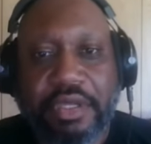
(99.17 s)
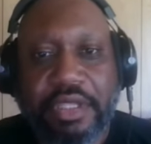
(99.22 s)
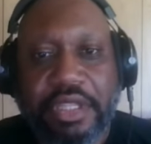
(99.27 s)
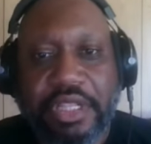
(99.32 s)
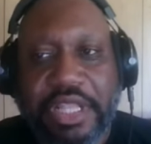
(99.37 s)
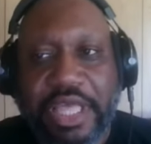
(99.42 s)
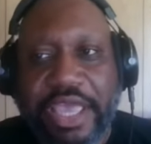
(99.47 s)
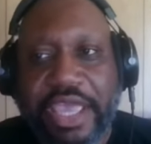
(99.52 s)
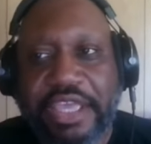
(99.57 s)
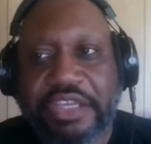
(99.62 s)

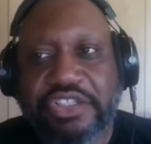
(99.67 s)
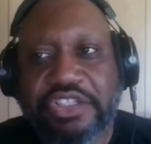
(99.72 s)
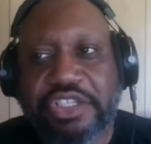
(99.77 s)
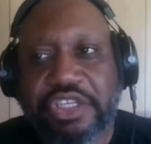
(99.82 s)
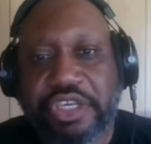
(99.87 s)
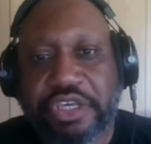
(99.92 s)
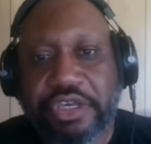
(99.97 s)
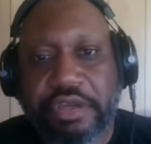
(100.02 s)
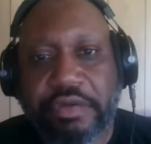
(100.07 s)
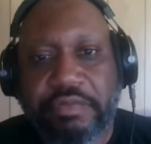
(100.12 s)
Last
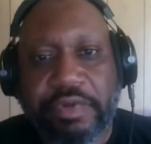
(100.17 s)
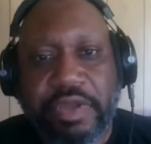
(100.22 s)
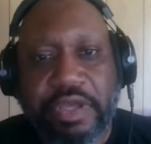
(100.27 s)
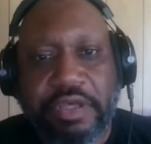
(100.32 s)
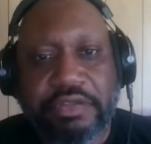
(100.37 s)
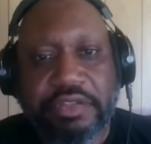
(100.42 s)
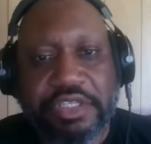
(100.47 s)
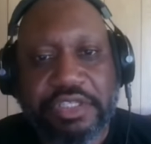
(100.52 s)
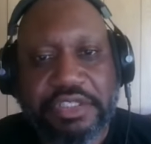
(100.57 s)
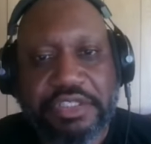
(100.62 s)
year
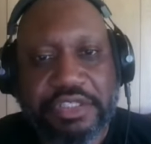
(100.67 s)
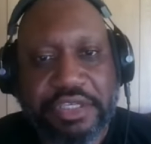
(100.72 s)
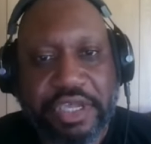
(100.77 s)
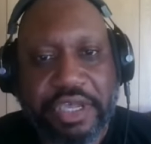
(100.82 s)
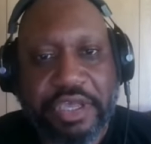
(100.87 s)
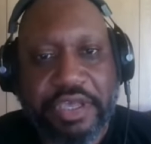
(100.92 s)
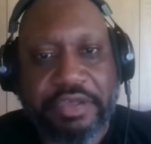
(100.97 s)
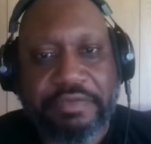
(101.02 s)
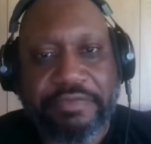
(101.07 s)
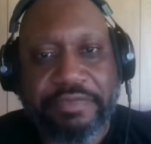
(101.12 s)
around this
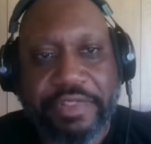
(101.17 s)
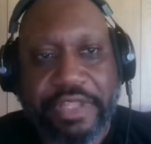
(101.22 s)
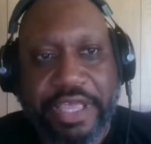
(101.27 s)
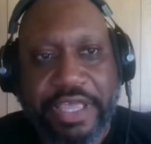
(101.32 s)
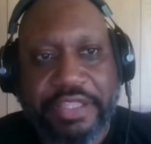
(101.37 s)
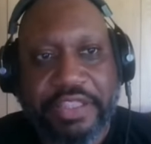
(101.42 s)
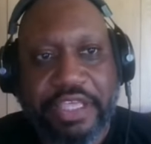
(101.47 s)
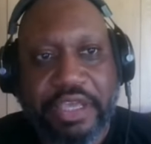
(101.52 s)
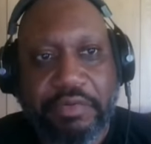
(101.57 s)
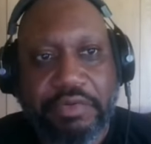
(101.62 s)
time,
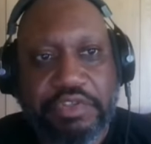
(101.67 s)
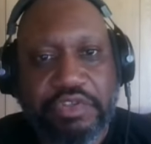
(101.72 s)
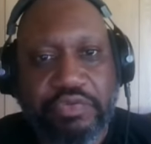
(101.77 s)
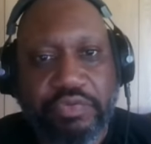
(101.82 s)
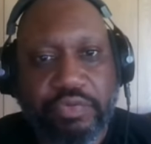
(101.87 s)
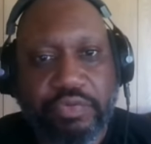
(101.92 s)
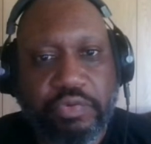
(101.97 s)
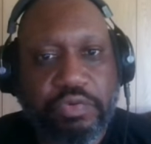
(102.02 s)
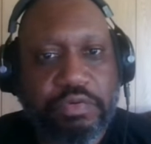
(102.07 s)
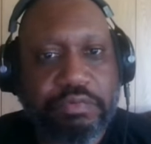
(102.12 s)
like there was
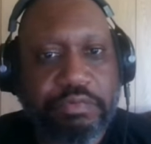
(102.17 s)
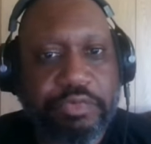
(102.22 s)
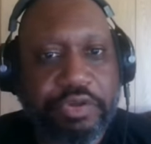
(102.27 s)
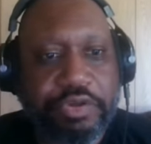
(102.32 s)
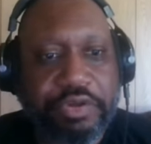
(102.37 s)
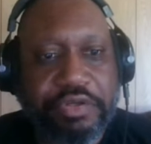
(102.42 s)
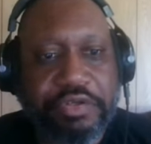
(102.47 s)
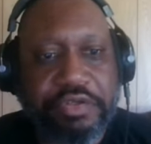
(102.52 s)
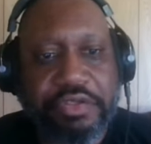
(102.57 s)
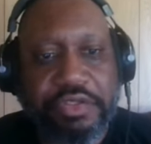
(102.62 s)

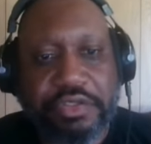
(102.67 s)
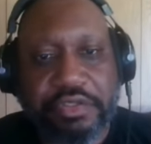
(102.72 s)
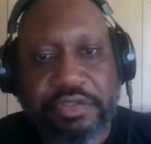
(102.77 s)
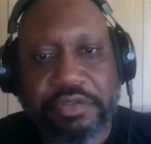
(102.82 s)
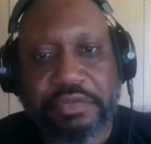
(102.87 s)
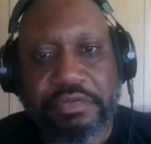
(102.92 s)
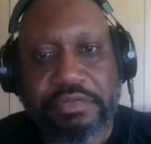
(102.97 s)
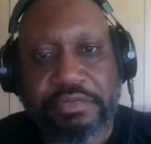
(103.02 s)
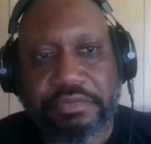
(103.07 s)
rumors,